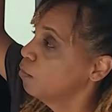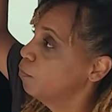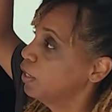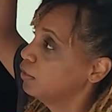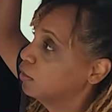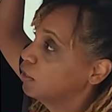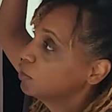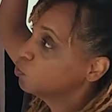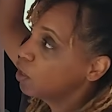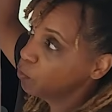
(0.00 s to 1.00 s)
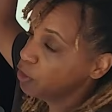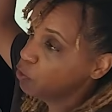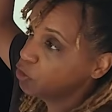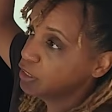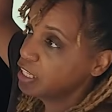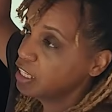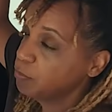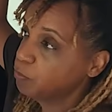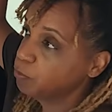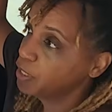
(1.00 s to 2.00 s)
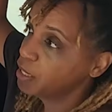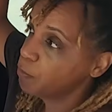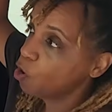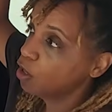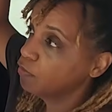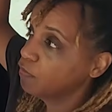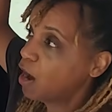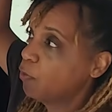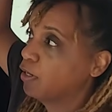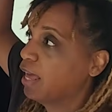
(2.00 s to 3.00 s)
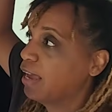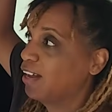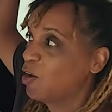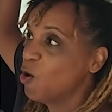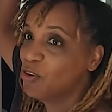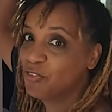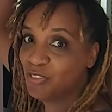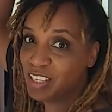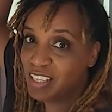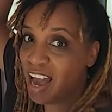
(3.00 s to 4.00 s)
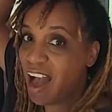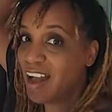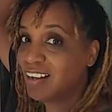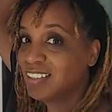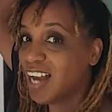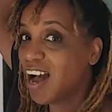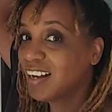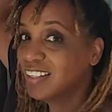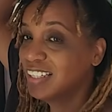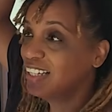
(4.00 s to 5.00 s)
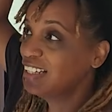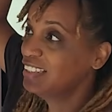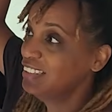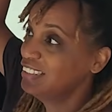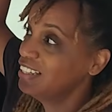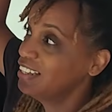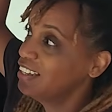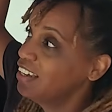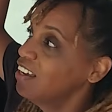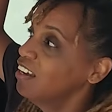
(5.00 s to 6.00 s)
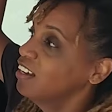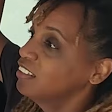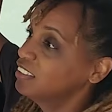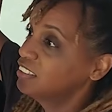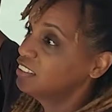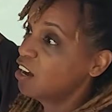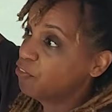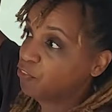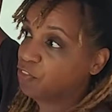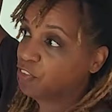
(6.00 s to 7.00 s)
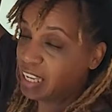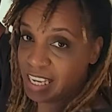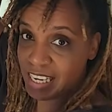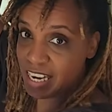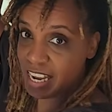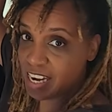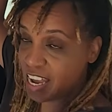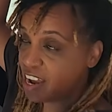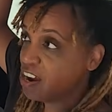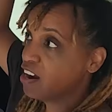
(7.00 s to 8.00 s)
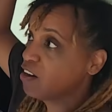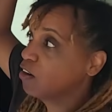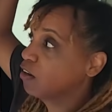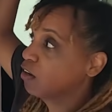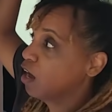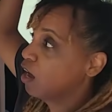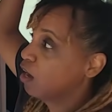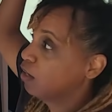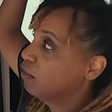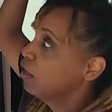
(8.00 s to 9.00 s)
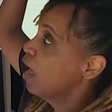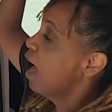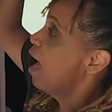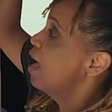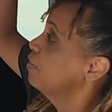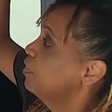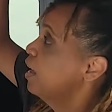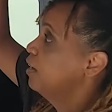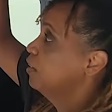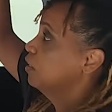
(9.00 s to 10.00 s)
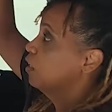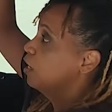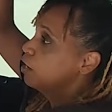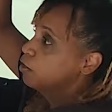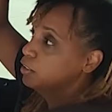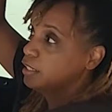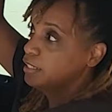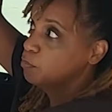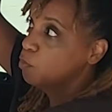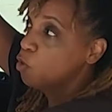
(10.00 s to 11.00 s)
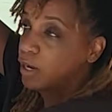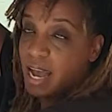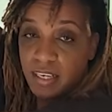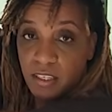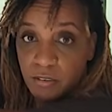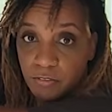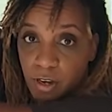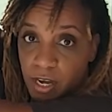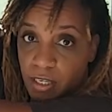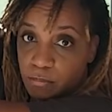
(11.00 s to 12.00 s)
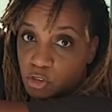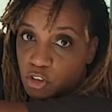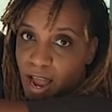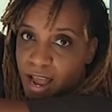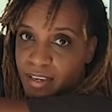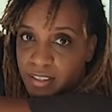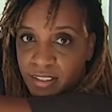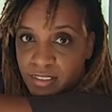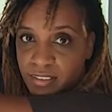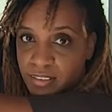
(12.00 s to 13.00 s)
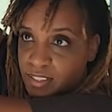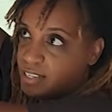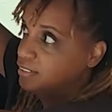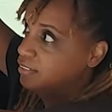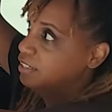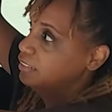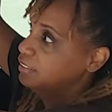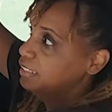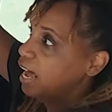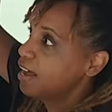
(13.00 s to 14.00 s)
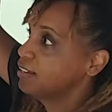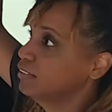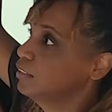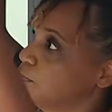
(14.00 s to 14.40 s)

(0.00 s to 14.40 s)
But this one we usually keep all of our like coffee, hot chocolate, and tea stuff in here, and then here is more kind of dry goods and inside.